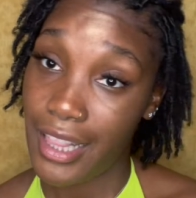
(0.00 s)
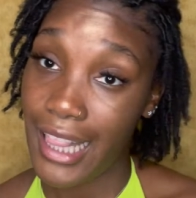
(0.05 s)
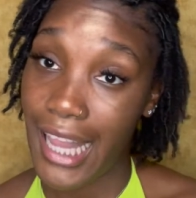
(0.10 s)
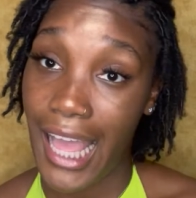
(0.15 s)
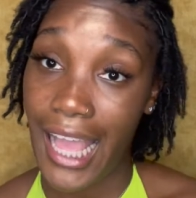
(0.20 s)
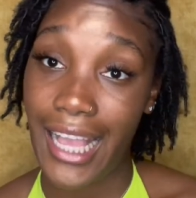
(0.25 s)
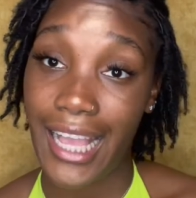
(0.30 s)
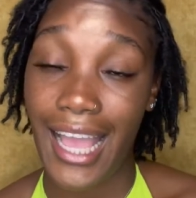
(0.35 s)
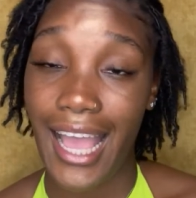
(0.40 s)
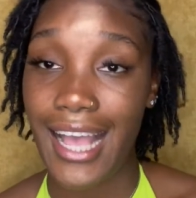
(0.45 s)

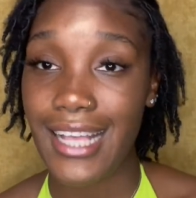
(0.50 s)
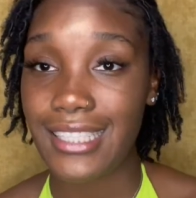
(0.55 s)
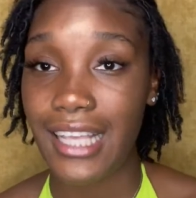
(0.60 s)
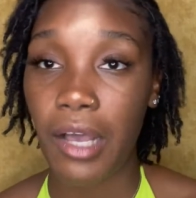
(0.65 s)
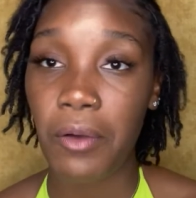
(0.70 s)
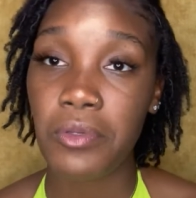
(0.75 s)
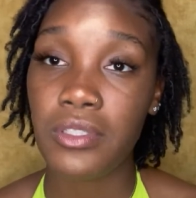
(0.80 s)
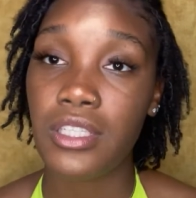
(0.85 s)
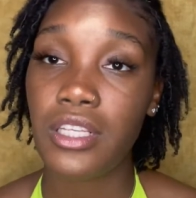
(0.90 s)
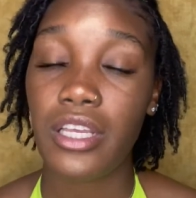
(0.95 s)
Like, as
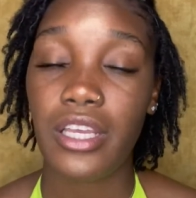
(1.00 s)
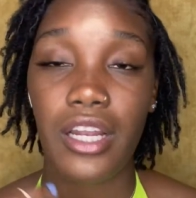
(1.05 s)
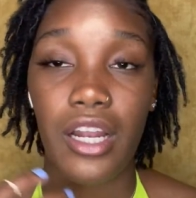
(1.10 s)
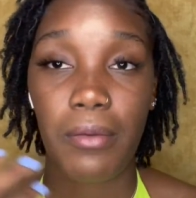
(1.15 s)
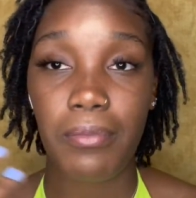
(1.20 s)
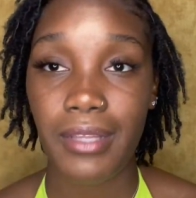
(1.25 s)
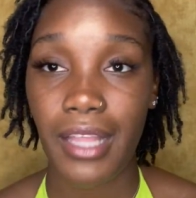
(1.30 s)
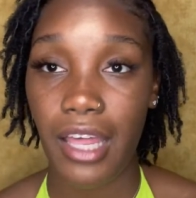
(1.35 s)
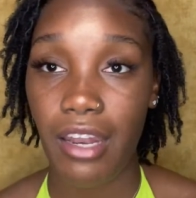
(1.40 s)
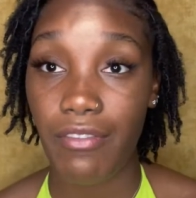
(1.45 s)
I was looking
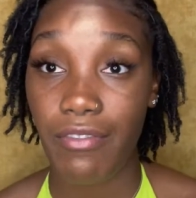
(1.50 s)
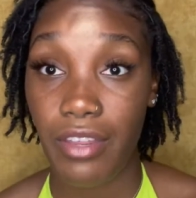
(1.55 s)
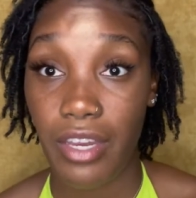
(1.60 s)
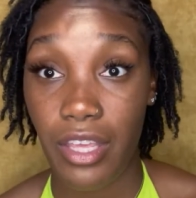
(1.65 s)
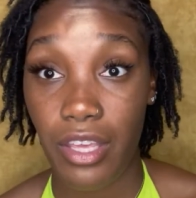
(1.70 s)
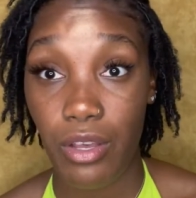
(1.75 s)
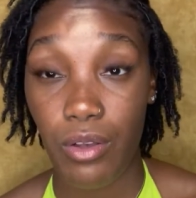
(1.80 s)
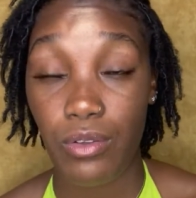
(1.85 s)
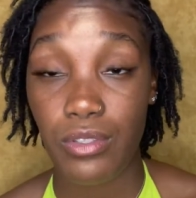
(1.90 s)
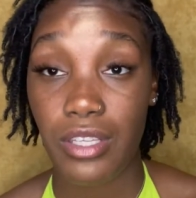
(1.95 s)
up a lot of
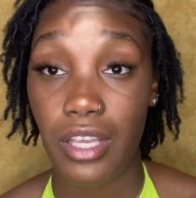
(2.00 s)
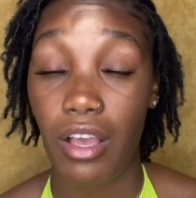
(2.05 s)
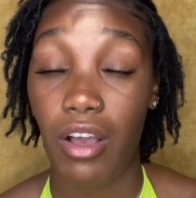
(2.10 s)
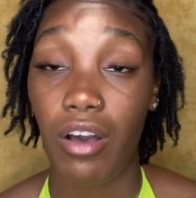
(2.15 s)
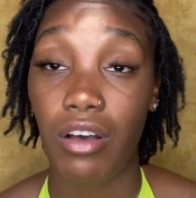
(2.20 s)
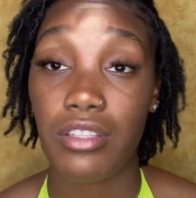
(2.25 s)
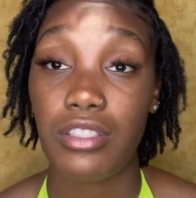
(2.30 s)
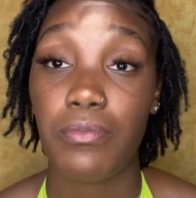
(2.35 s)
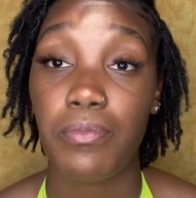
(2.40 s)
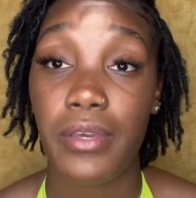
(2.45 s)
videos, it
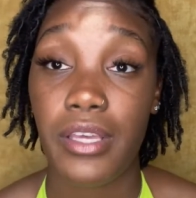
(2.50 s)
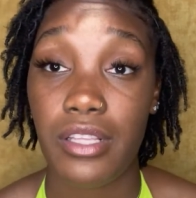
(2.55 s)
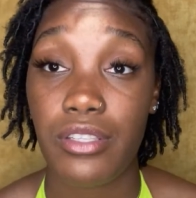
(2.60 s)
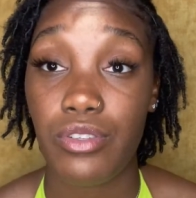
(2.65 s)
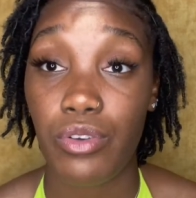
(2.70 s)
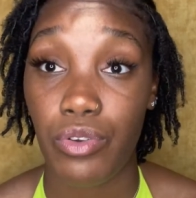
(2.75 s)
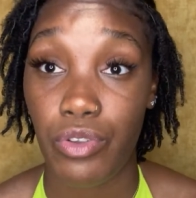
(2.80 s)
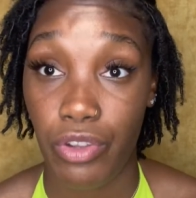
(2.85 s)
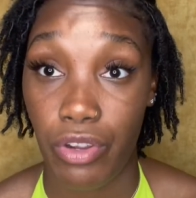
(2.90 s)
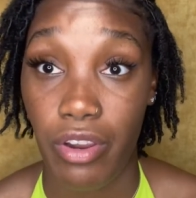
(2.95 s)
all
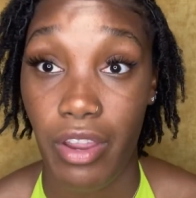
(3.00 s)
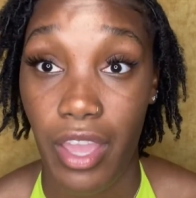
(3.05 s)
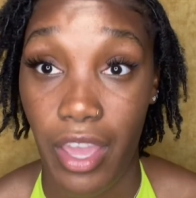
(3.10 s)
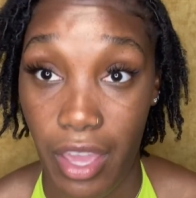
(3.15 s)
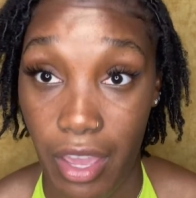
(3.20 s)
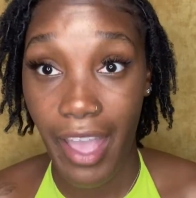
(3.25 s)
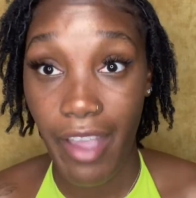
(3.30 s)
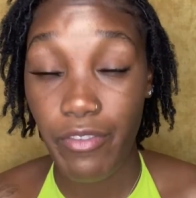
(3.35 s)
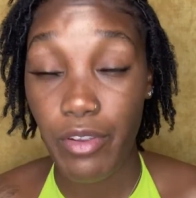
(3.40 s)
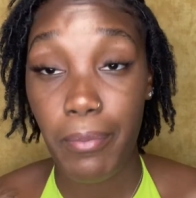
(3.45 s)
depends on your hair.
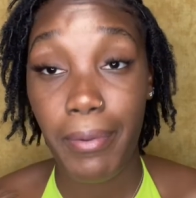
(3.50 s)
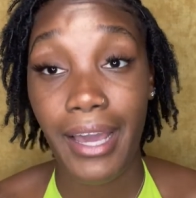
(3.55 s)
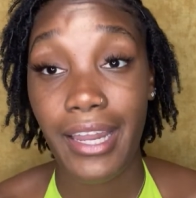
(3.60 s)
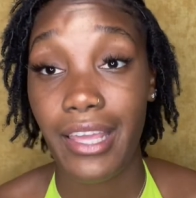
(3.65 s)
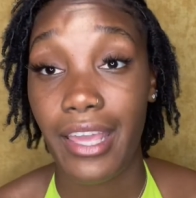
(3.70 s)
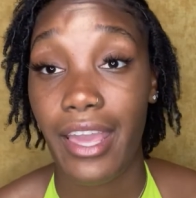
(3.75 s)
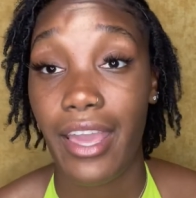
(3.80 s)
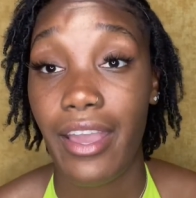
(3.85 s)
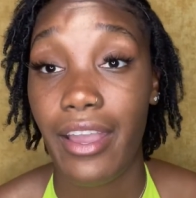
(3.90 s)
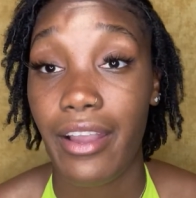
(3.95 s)

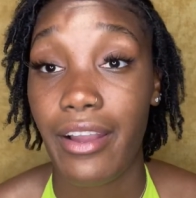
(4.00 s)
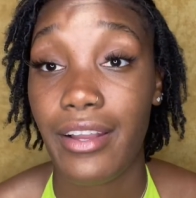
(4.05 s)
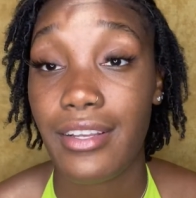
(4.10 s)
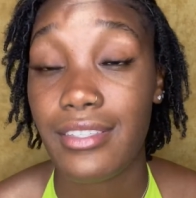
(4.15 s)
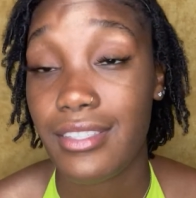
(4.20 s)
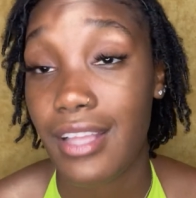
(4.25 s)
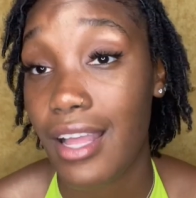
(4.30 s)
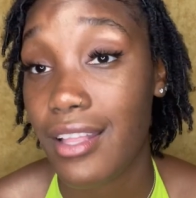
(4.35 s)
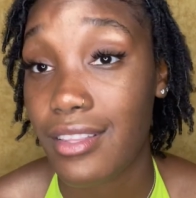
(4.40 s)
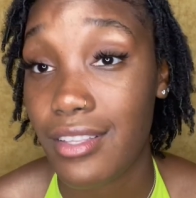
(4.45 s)
Everybody's hair
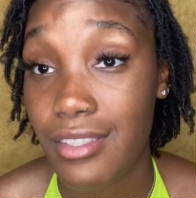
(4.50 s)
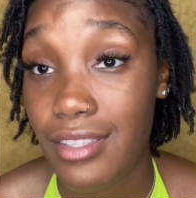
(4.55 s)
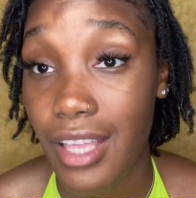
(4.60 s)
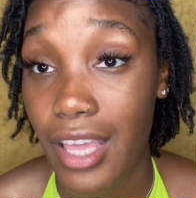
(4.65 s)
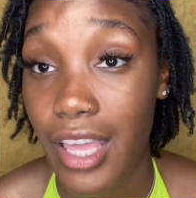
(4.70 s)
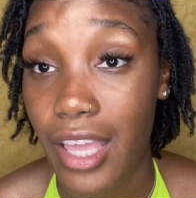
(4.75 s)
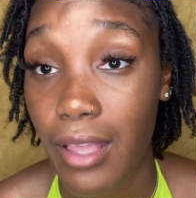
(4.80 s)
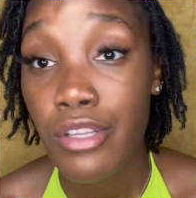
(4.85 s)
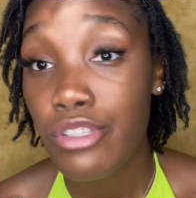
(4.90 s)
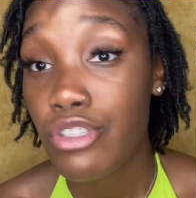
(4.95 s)
is not the
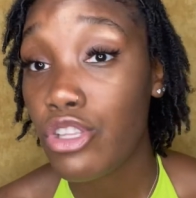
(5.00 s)
same.